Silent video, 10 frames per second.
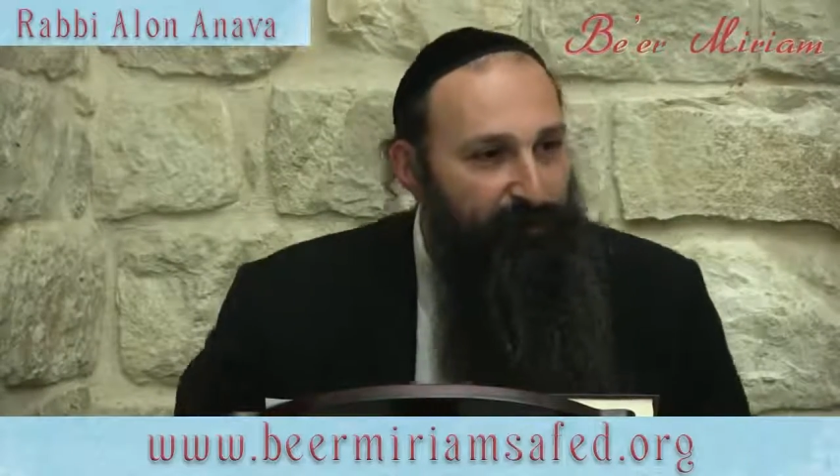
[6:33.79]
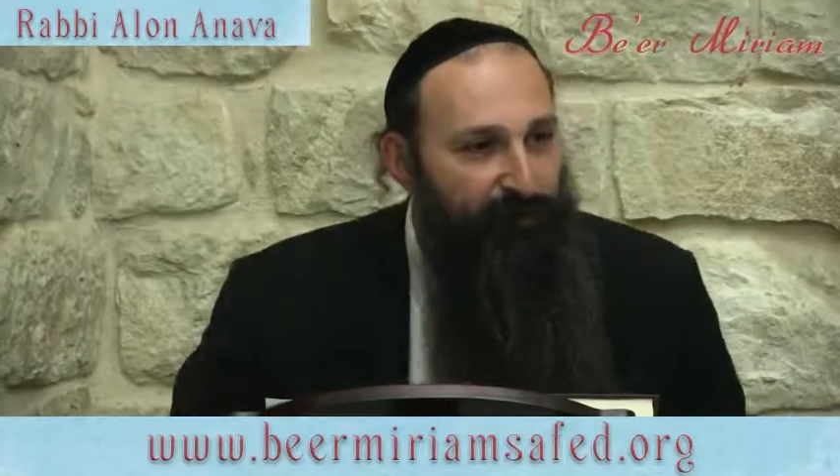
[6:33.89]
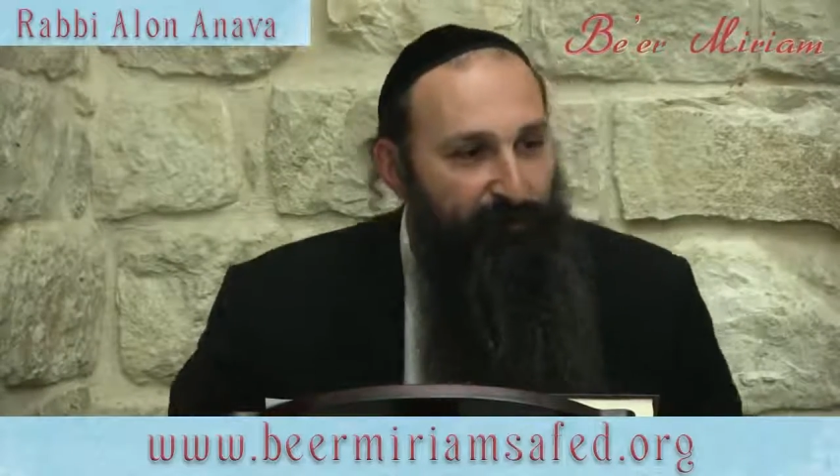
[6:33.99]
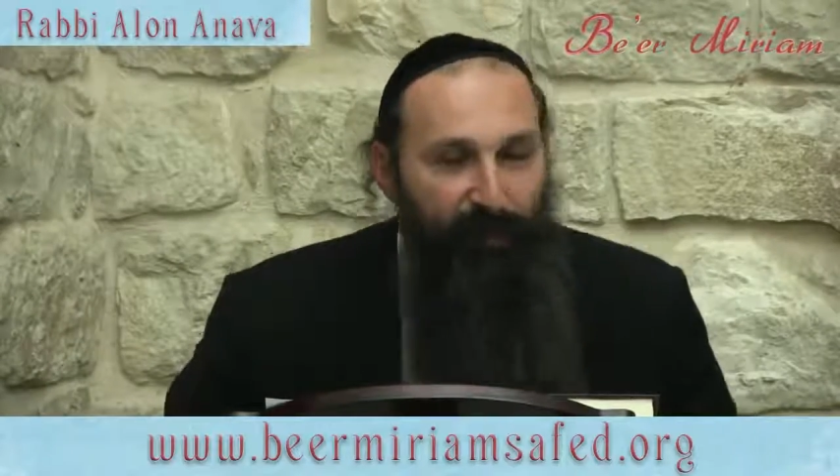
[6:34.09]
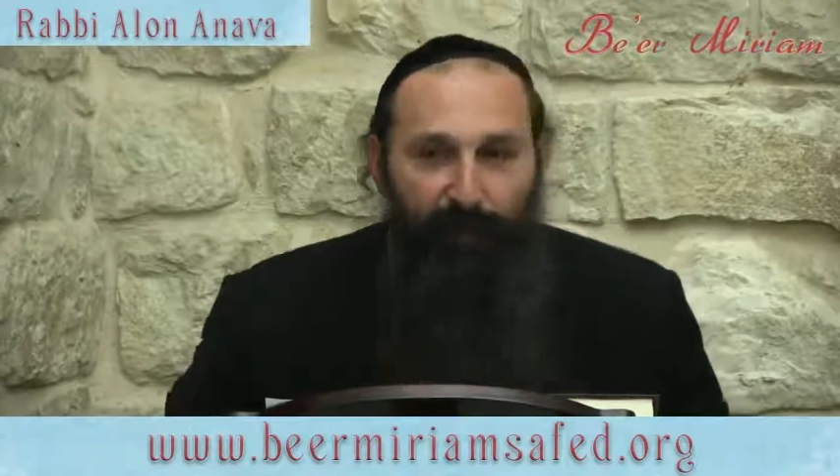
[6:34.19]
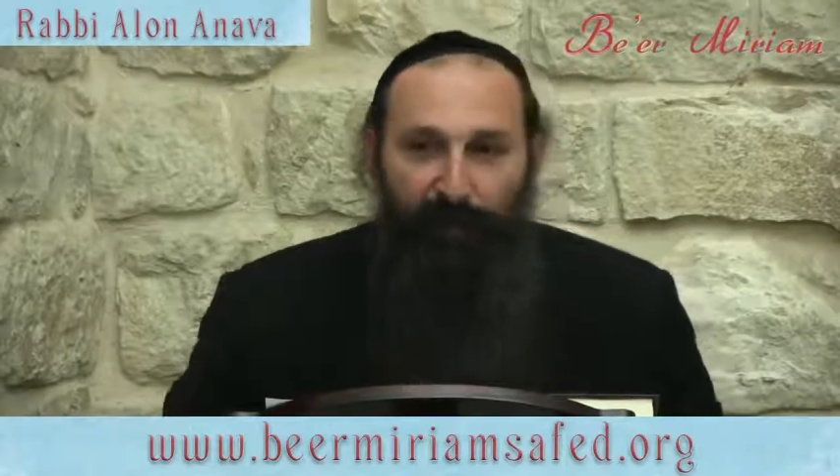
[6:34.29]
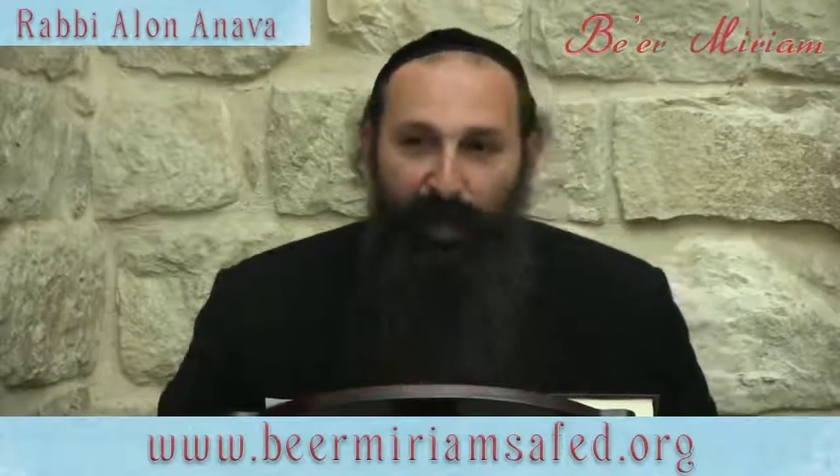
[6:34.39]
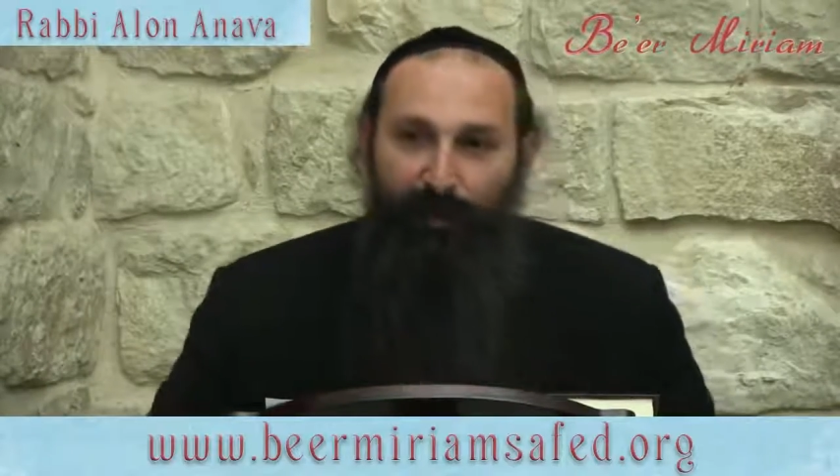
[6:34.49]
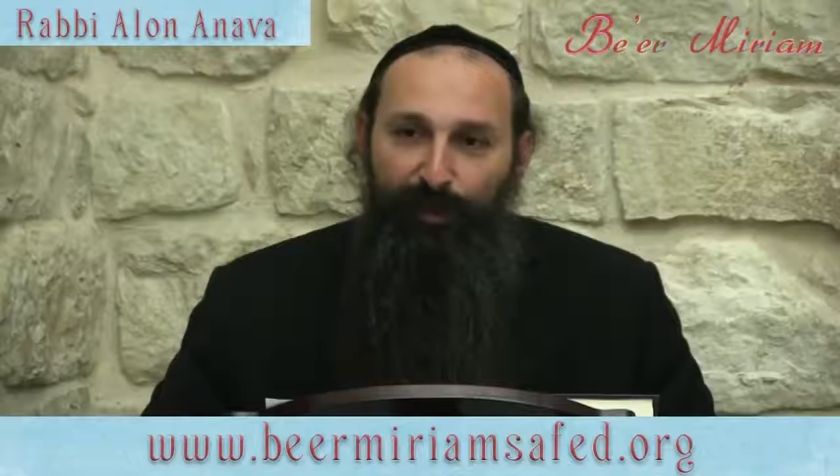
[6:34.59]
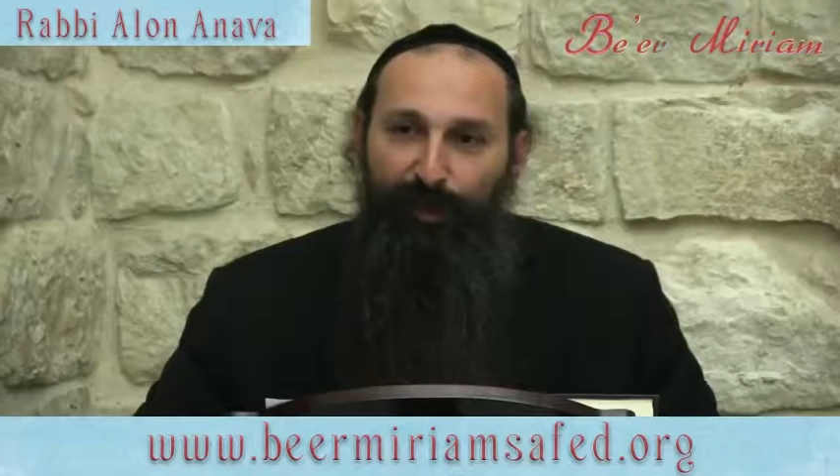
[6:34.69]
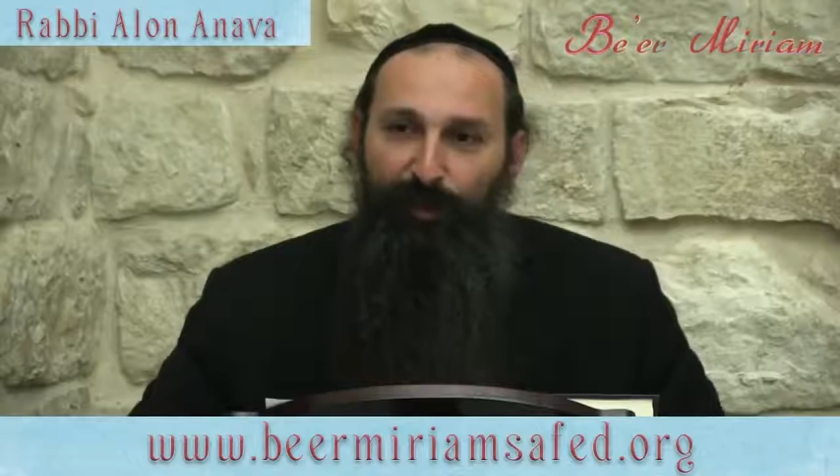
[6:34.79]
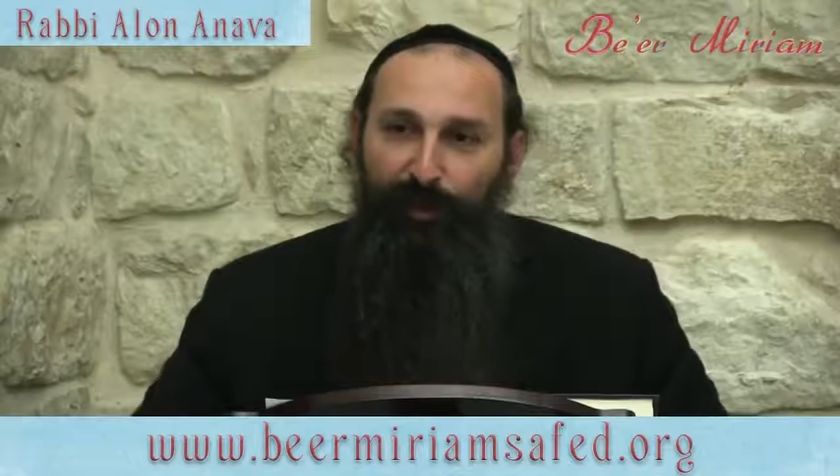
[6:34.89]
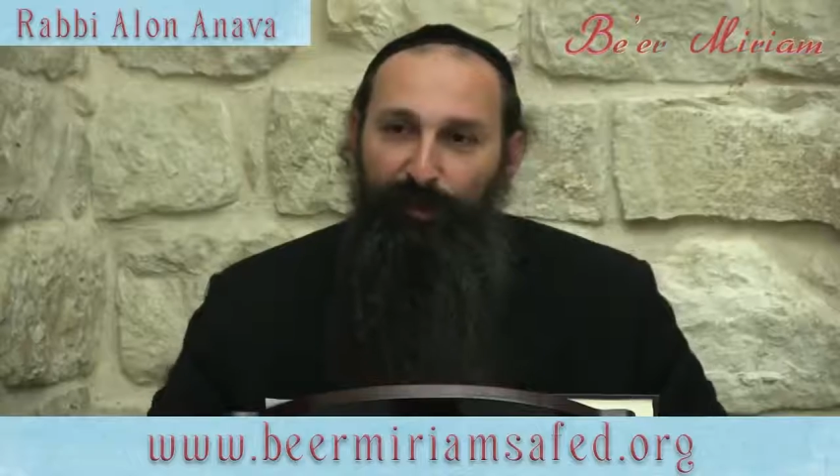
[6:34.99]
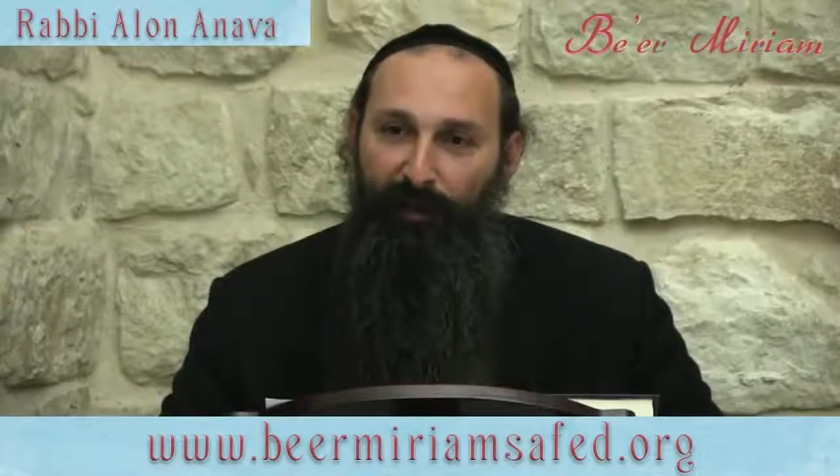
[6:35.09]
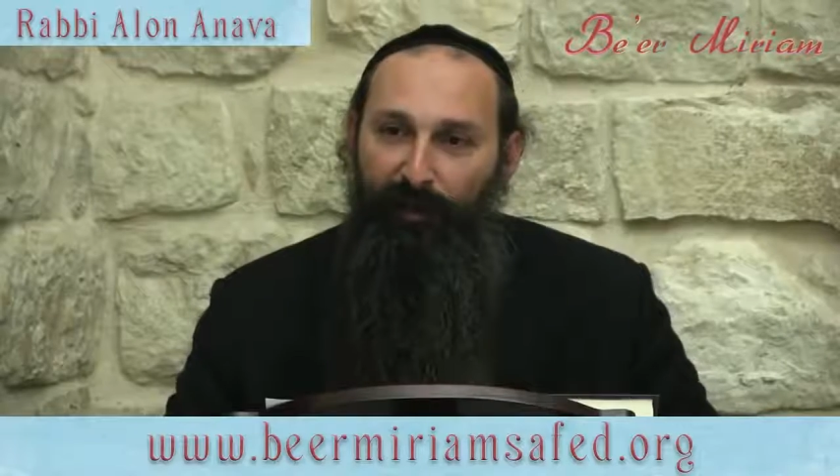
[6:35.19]
It's very good energy
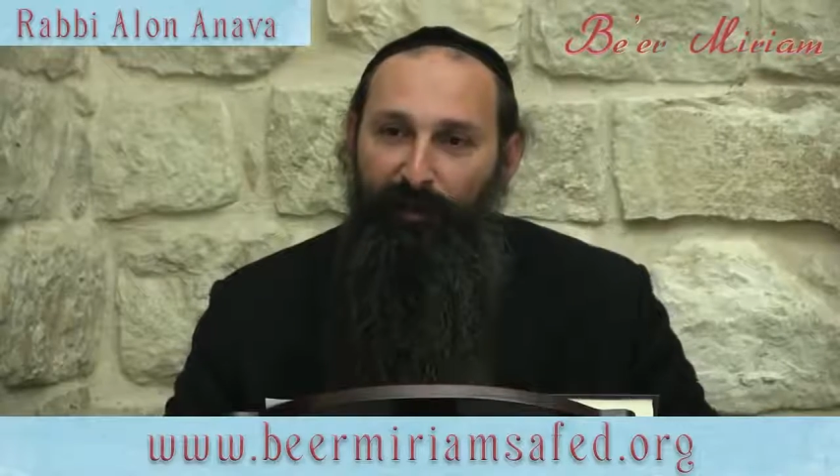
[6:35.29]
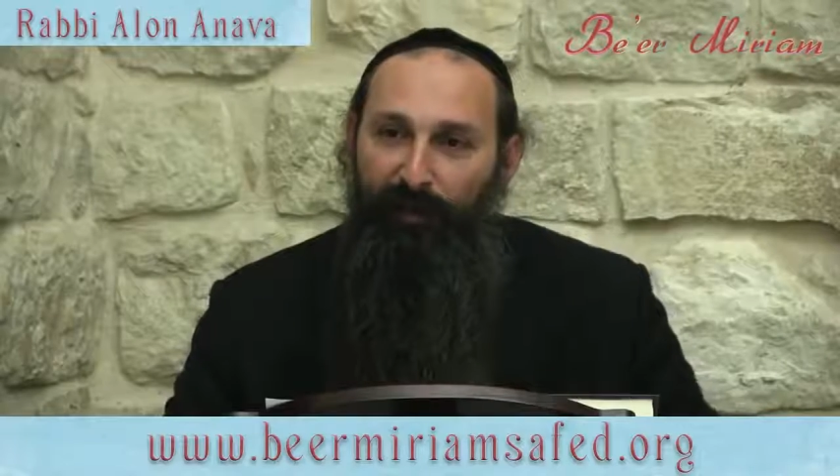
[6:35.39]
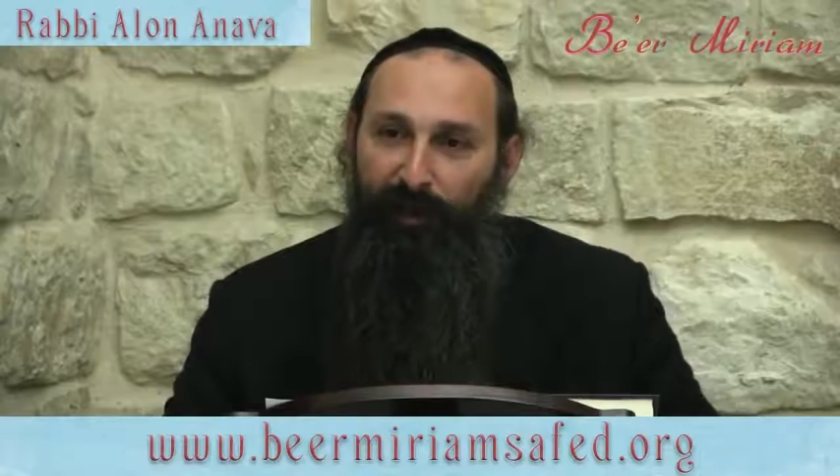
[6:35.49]
going there.